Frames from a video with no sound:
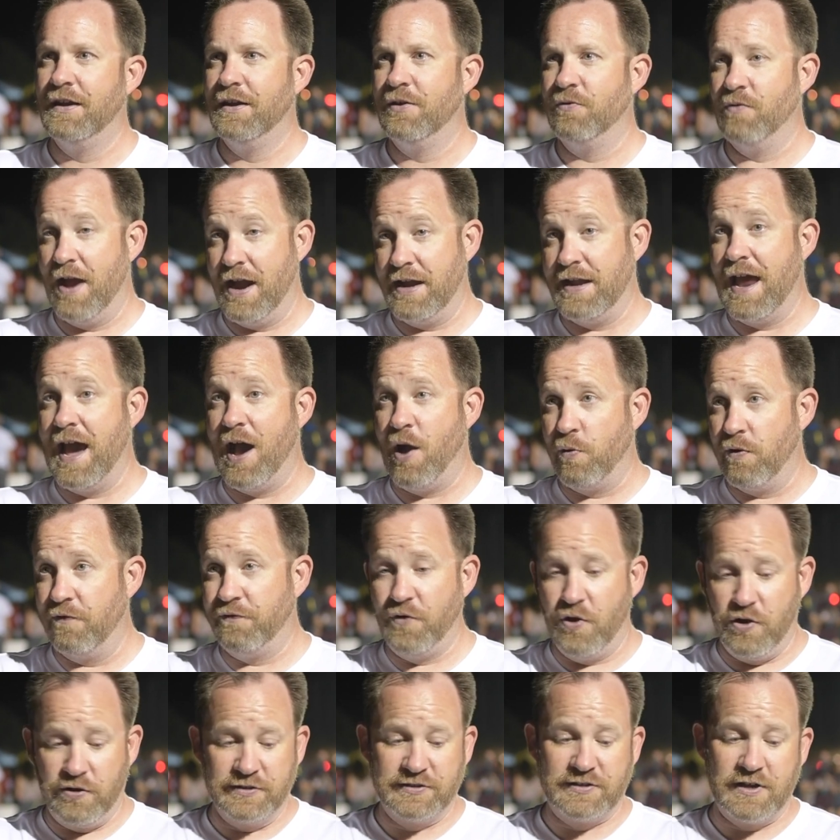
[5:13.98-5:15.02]
Right now we're
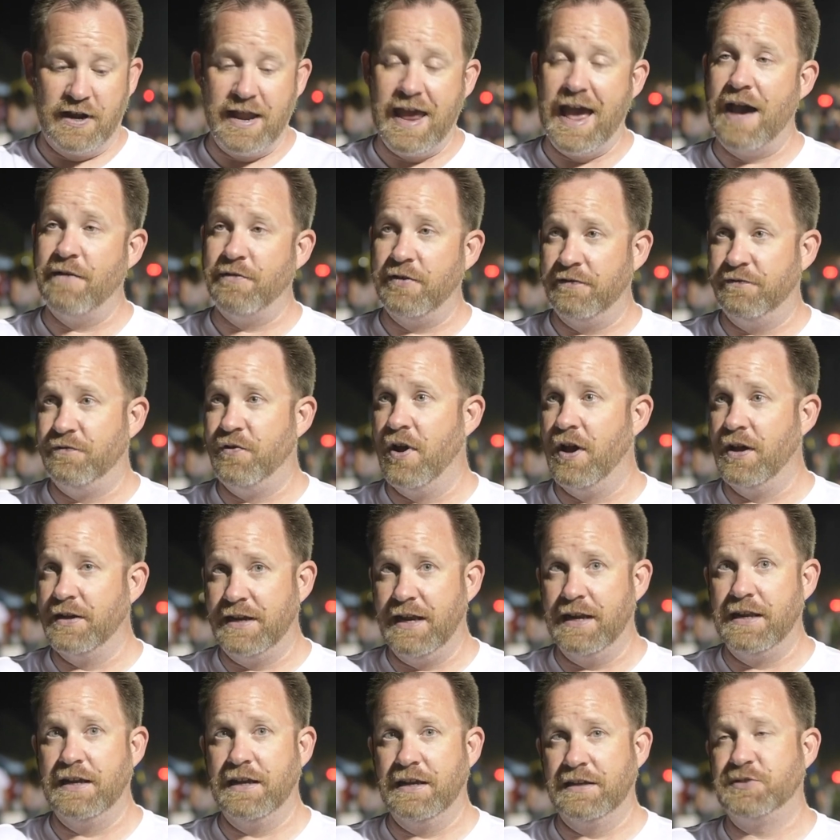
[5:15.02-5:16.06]
focused on having fun,
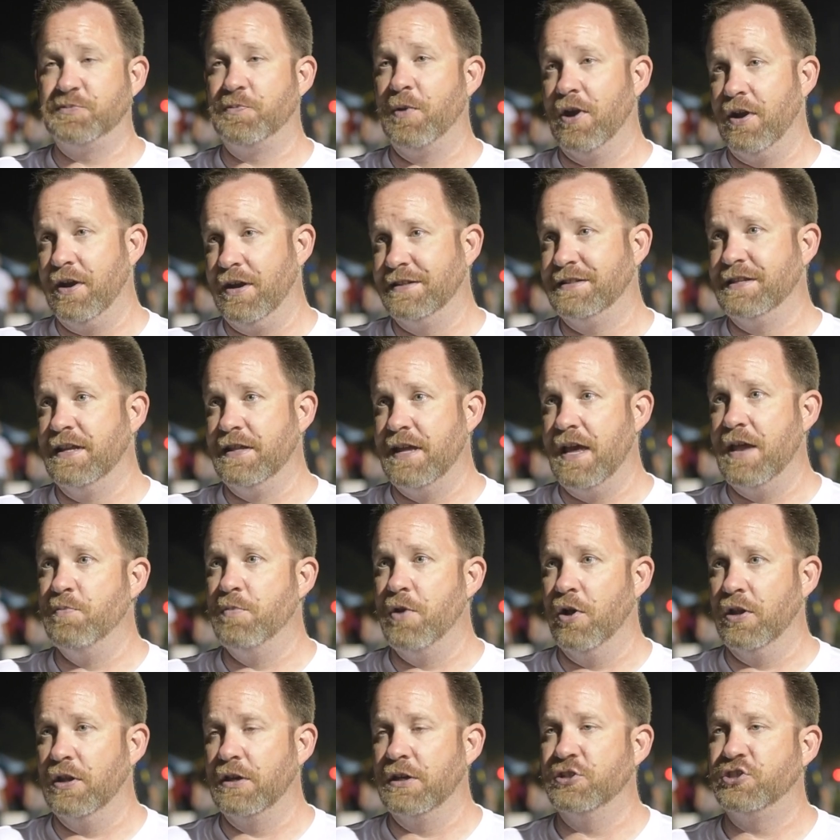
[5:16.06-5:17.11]
getting experience, and then
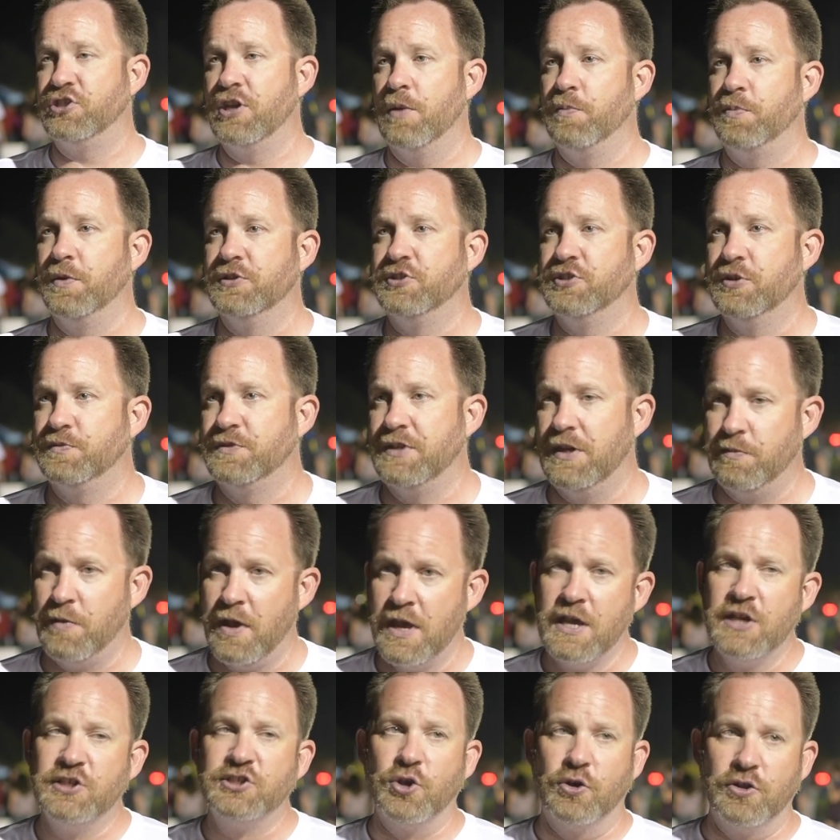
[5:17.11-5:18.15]
building a championship team.
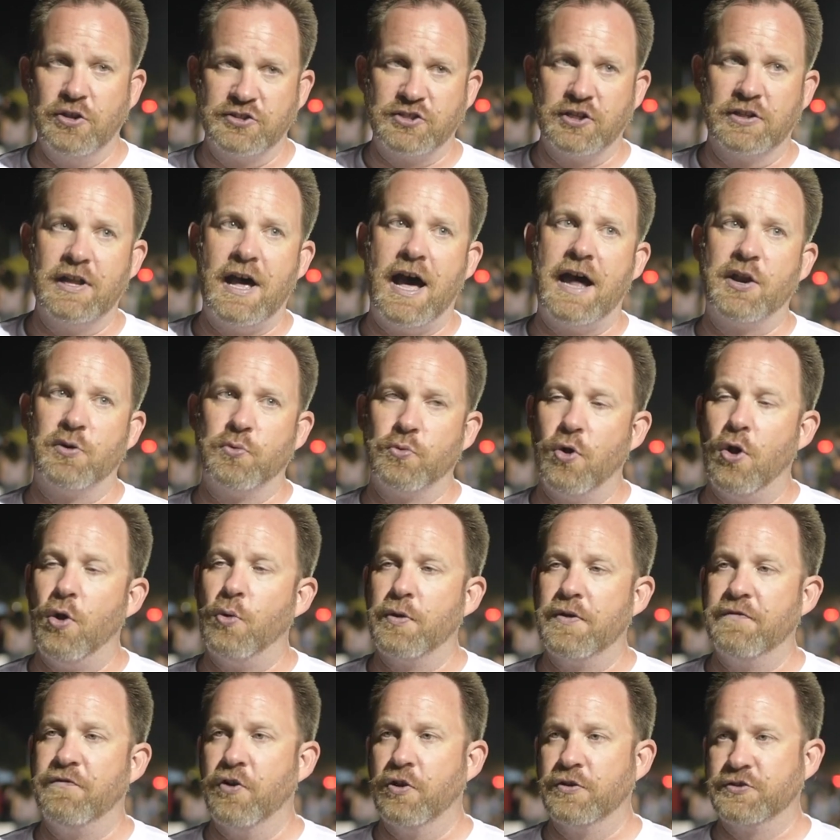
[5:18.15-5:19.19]
So there's a lot of role
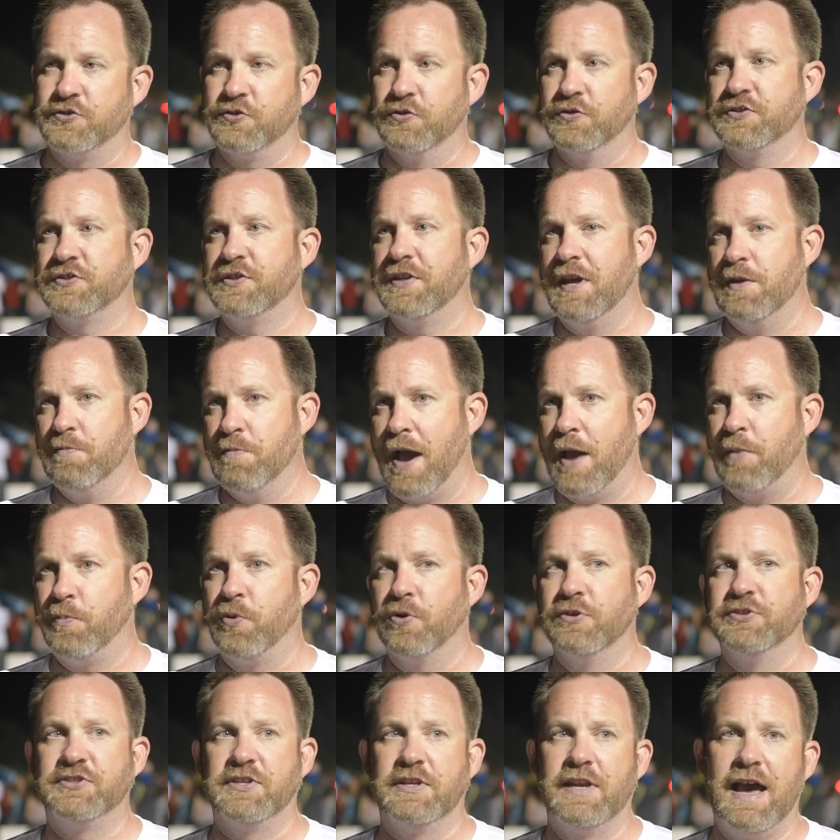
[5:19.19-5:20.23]
reversals in my
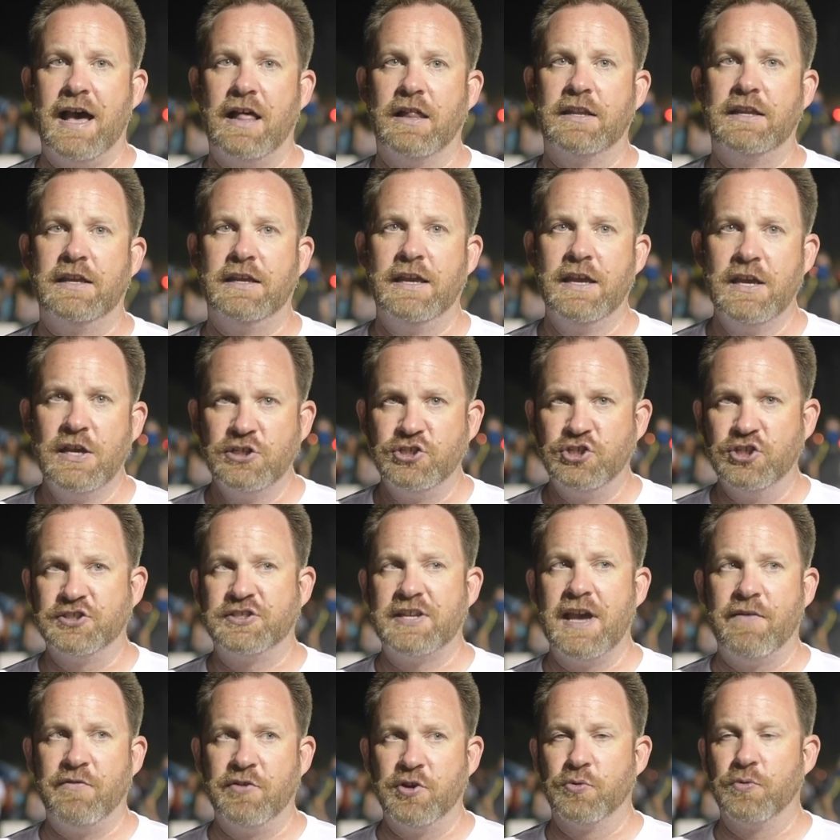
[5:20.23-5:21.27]
personality, just
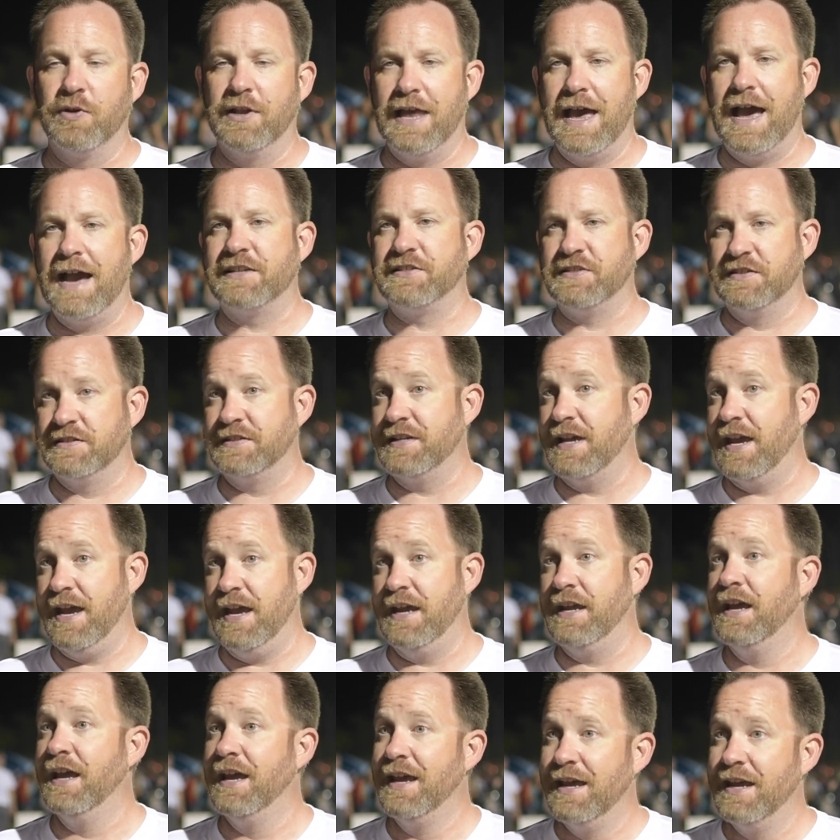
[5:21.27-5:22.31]
having to relax and say,
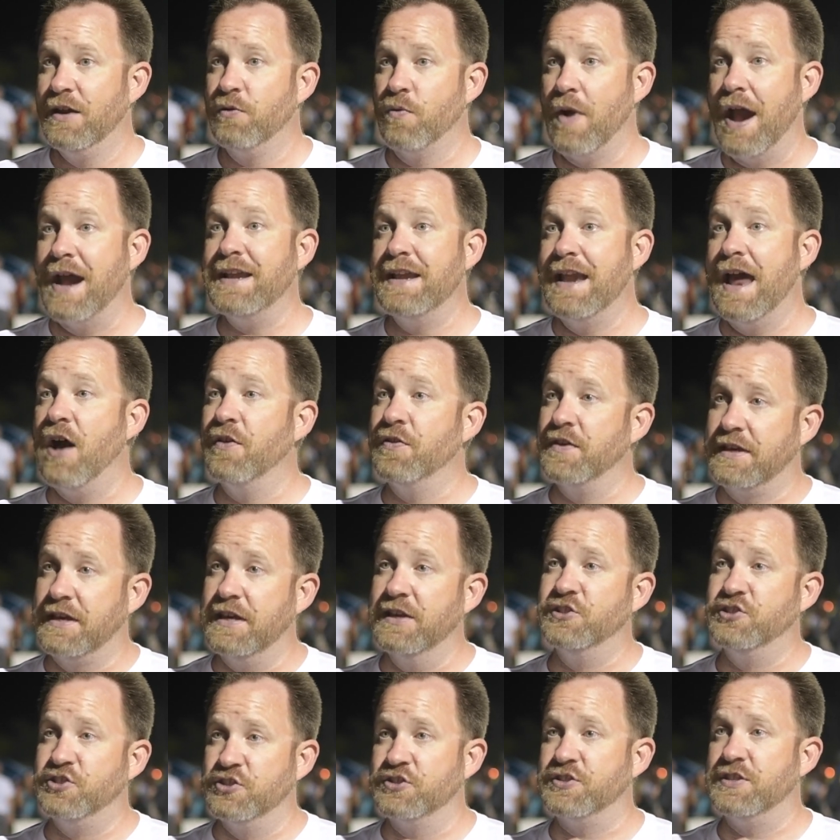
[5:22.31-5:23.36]
hey, right now the
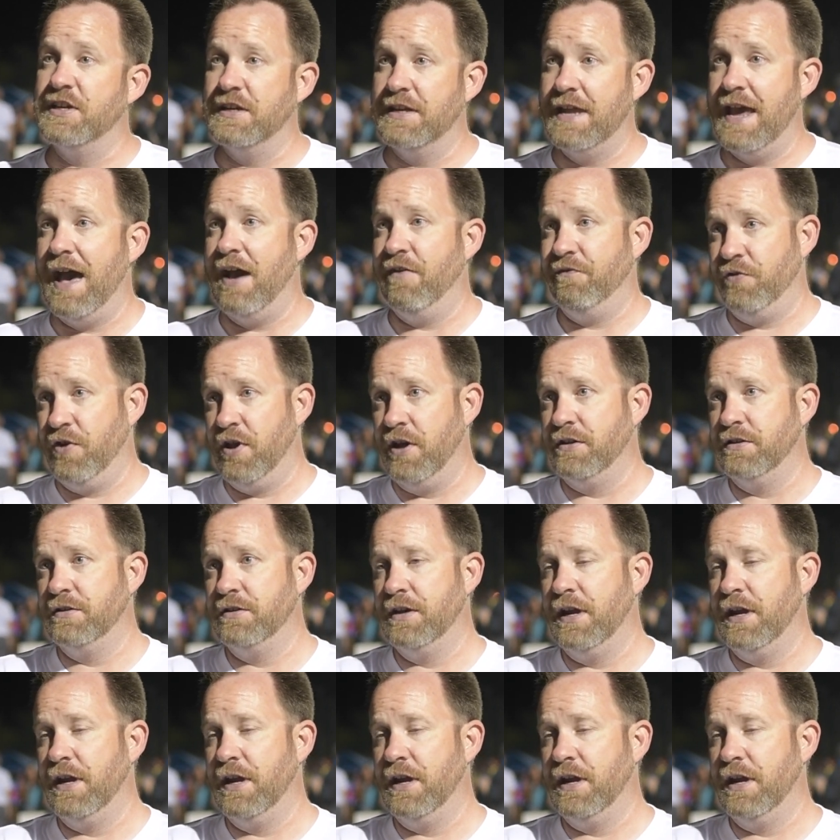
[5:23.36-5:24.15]
kids just need to have fun.